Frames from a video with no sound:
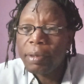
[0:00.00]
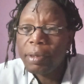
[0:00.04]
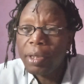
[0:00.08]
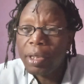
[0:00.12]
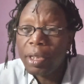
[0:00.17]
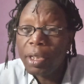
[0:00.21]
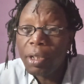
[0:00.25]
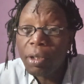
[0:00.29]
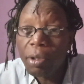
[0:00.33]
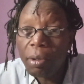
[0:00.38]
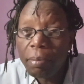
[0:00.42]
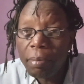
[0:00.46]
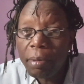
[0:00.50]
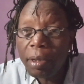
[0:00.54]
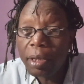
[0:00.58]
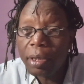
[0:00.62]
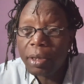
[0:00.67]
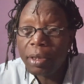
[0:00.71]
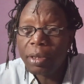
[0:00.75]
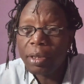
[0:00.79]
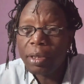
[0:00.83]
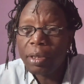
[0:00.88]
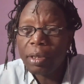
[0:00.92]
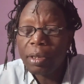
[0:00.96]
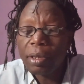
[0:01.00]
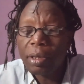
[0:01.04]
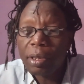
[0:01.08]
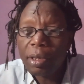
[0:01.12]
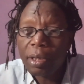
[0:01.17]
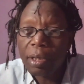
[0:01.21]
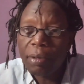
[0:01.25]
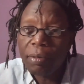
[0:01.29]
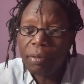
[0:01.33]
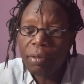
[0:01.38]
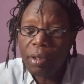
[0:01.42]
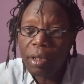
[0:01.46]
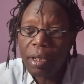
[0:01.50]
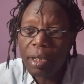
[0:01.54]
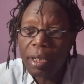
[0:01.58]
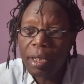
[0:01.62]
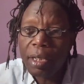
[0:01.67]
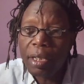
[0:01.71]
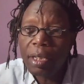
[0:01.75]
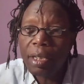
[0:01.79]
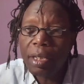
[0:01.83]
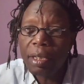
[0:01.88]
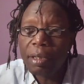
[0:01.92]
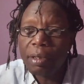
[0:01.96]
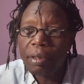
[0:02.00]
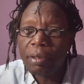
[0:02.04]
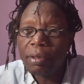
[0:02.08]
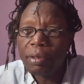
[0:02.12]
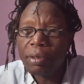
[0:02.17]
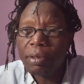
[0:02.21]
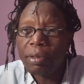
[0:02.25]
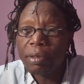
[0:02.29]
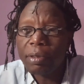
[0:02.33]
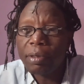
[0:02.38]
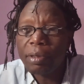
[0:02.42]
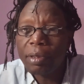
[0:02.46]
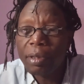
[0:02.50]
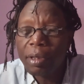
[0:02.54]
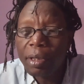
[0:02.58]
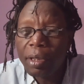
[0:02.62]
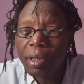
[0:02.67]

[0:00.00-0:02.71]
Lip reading: and comment, give your ideas.